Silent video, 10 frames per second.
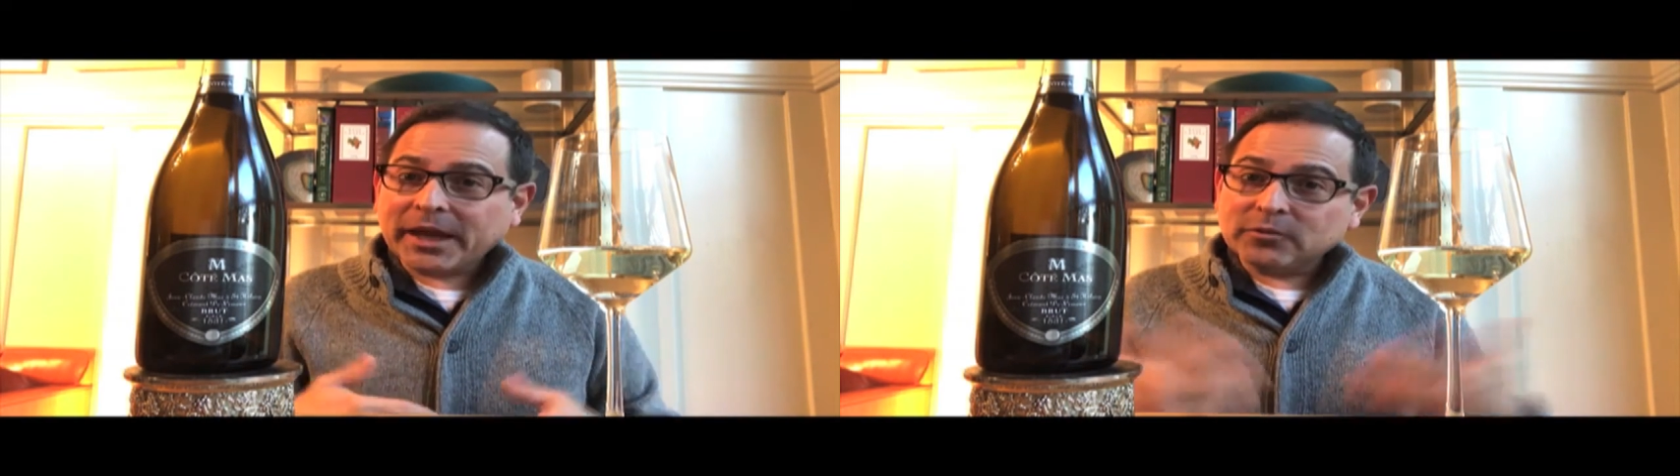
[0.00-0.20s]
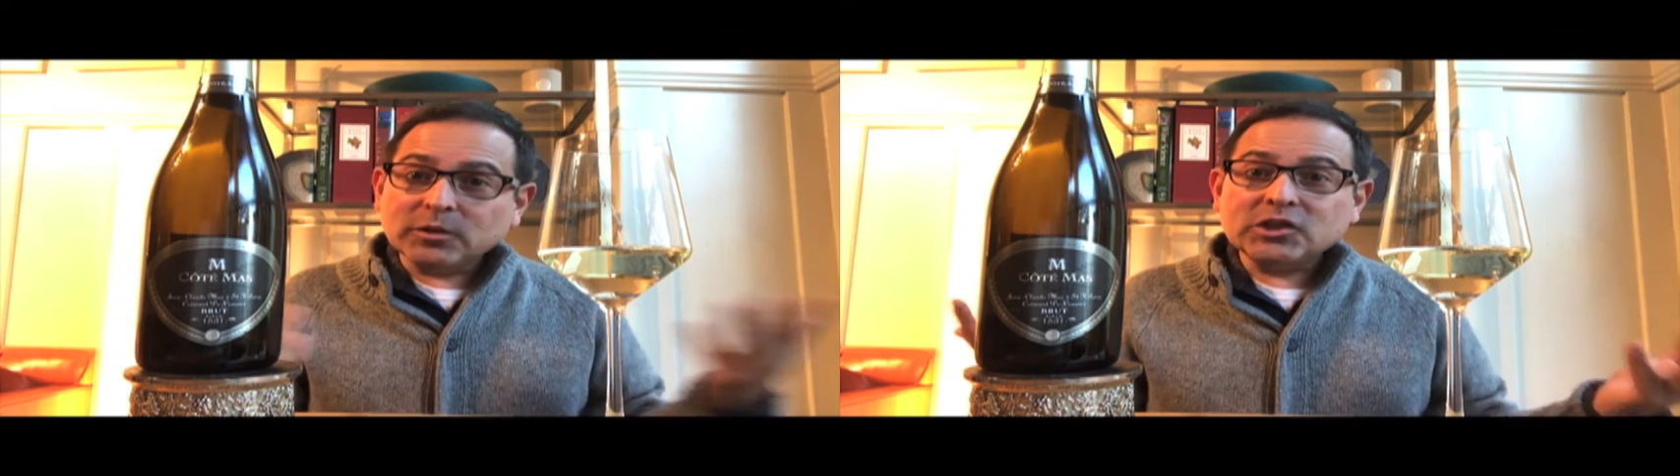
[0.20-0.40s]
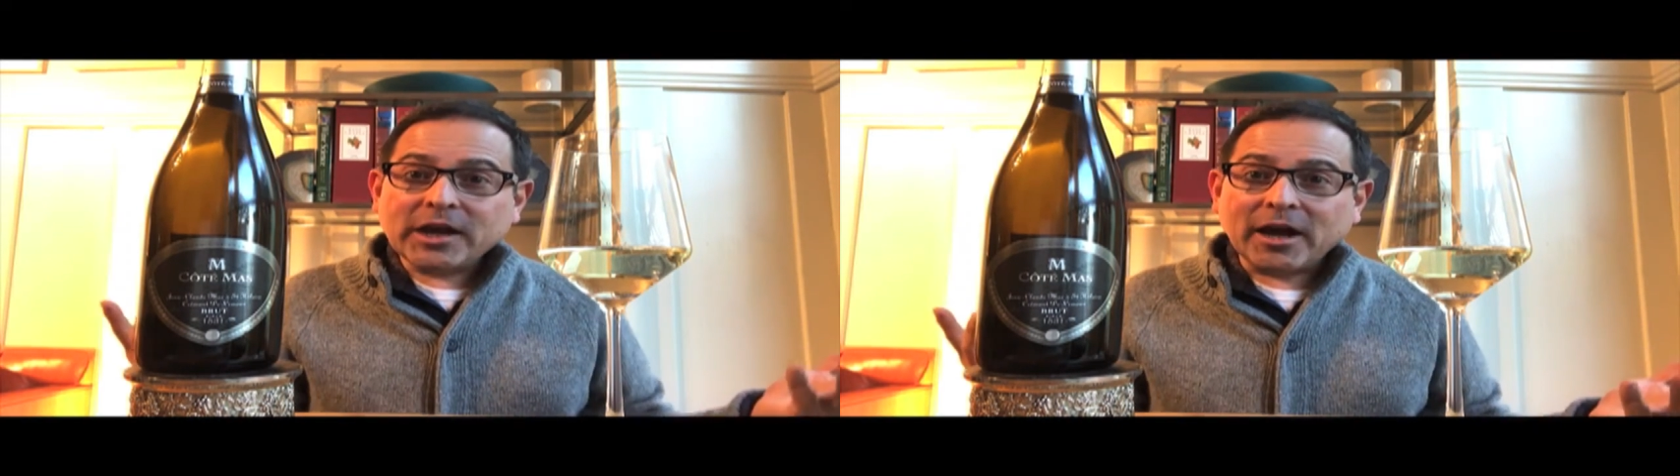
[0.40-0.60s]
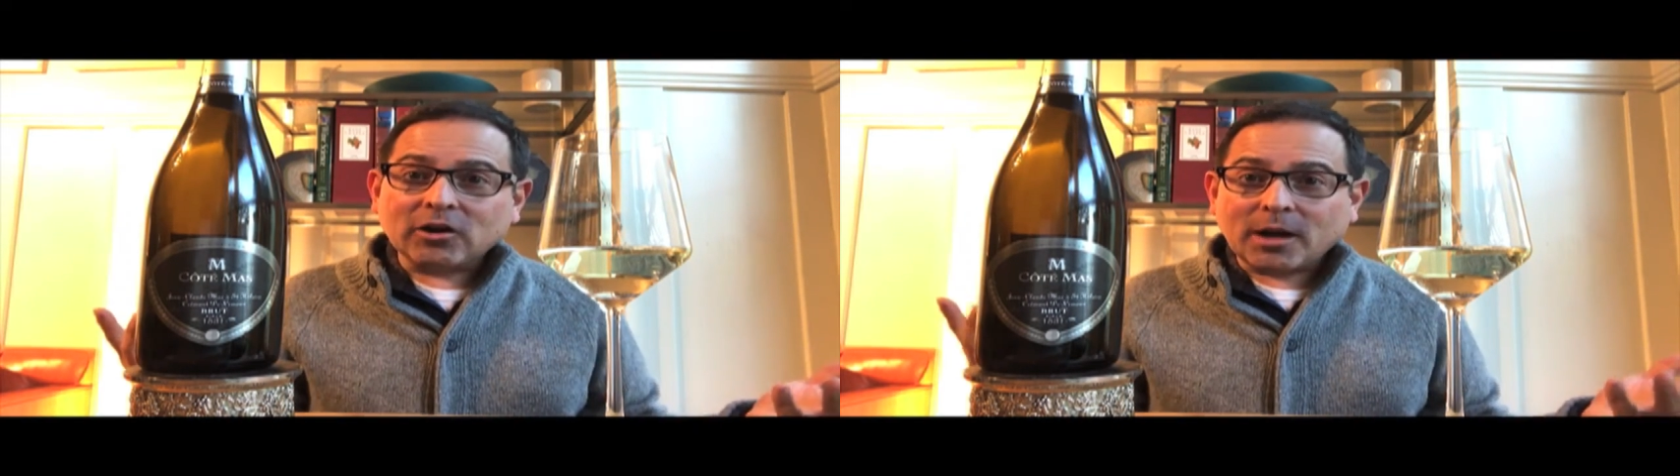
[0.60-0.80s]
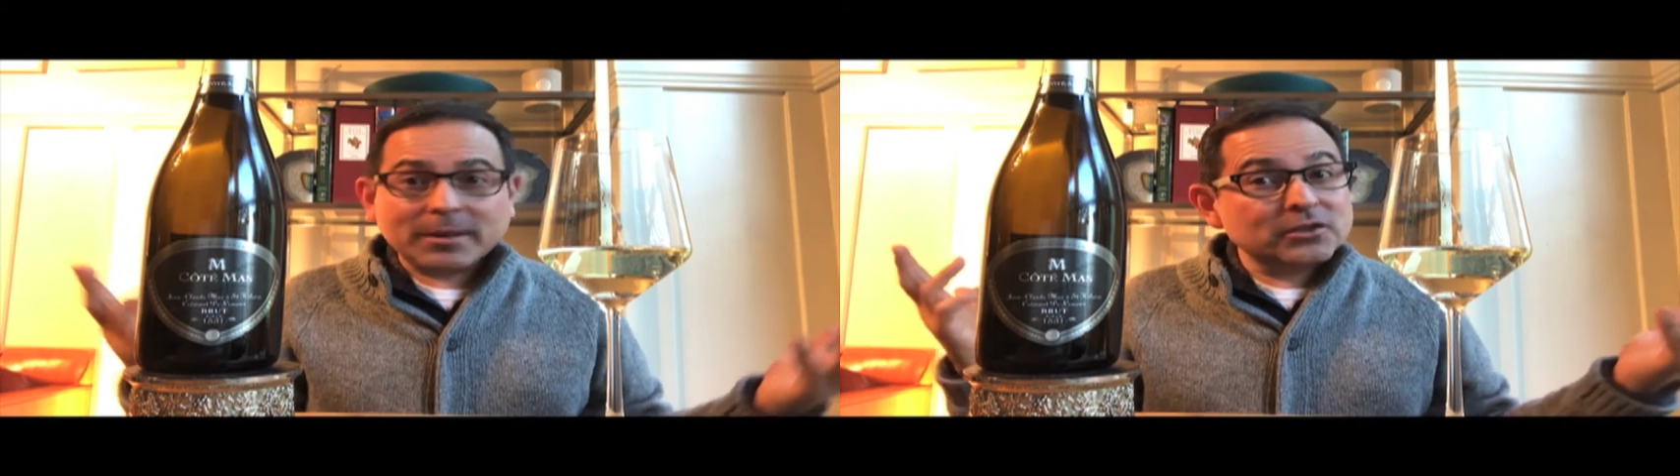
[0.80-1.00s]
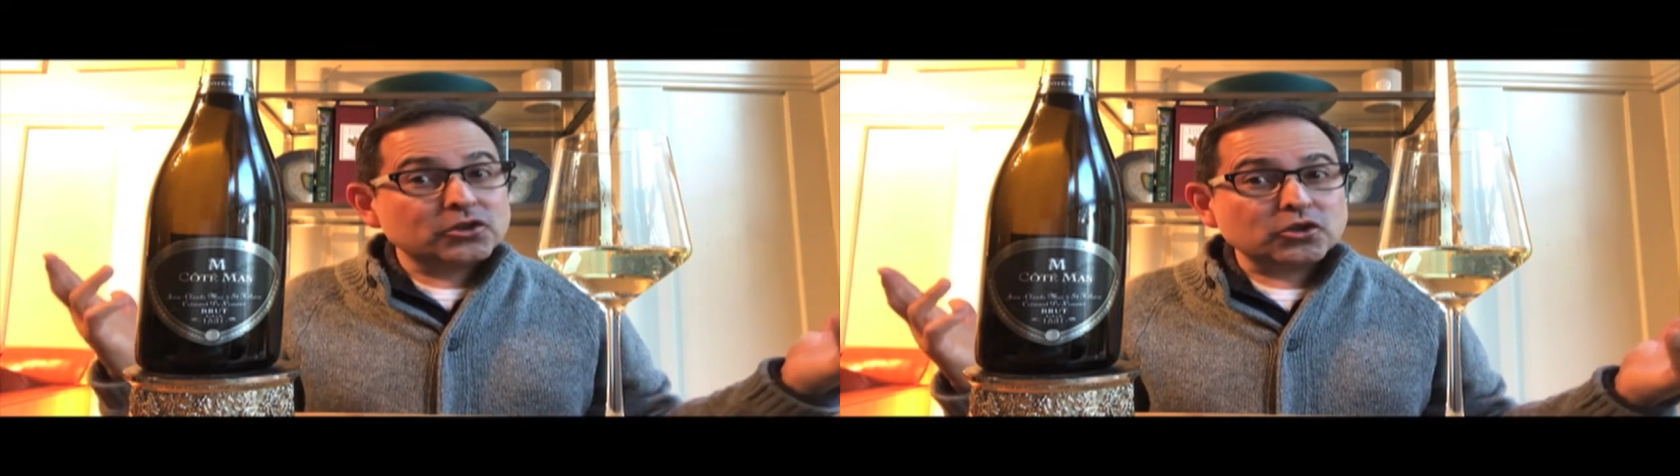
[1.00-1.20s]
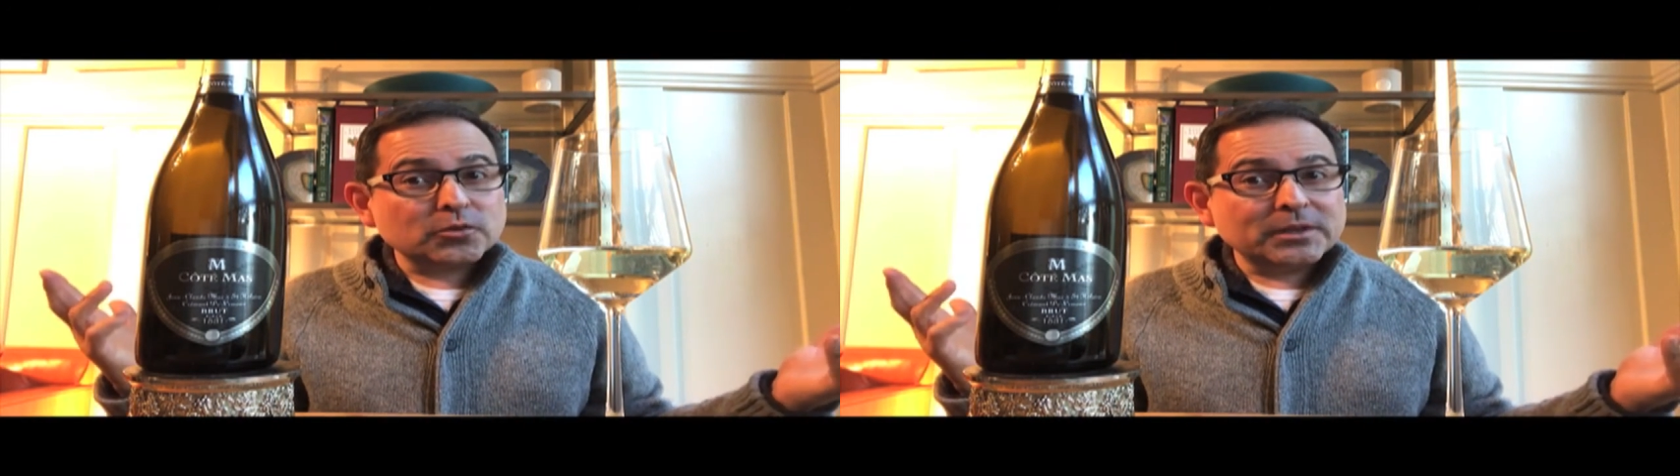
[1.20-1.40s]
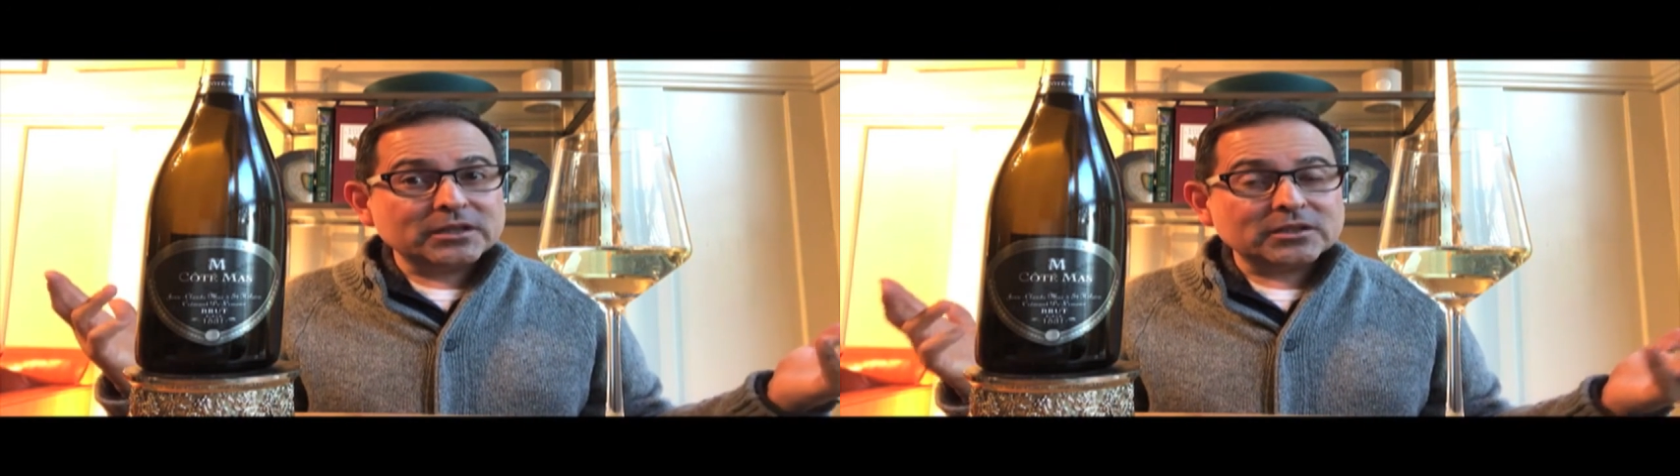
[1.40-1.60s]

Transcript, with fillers: And reach out. I'm on social media